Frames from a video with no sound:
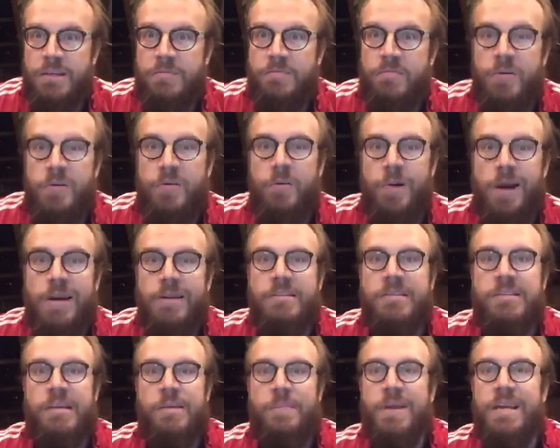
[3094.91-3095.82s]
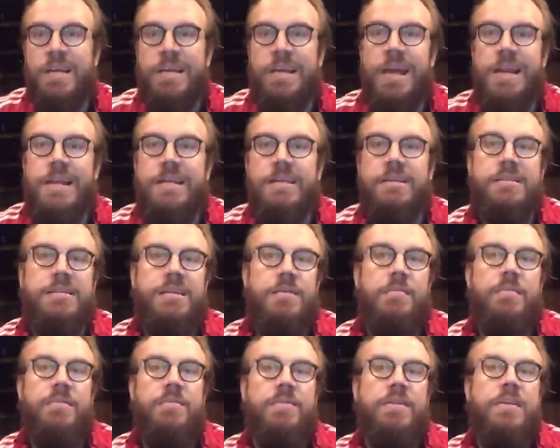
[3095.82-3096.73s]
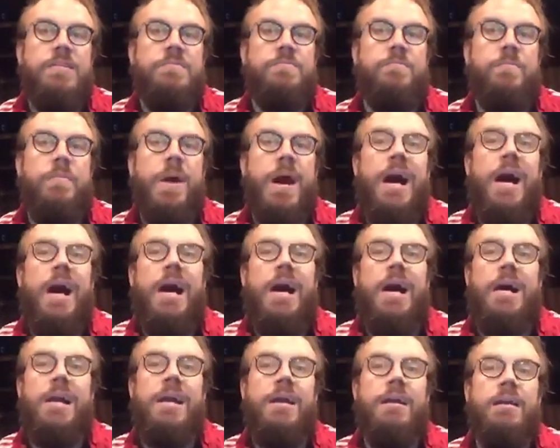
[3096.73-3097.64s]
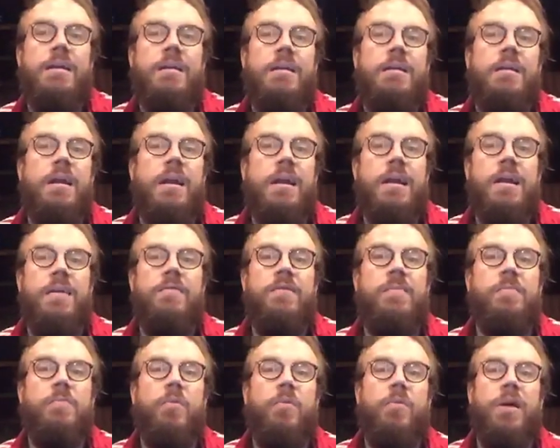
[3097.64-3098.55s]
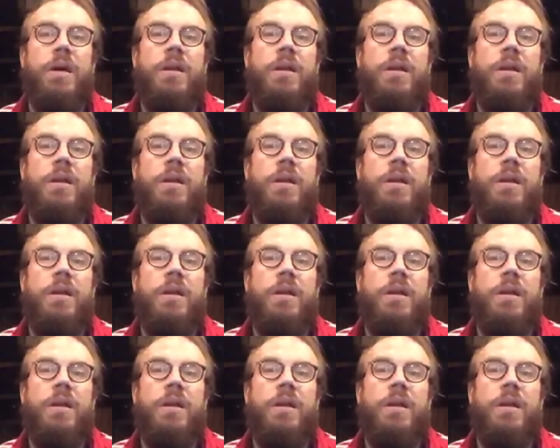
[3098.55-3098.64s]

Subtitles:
requires somebody getting some of this pie at every point.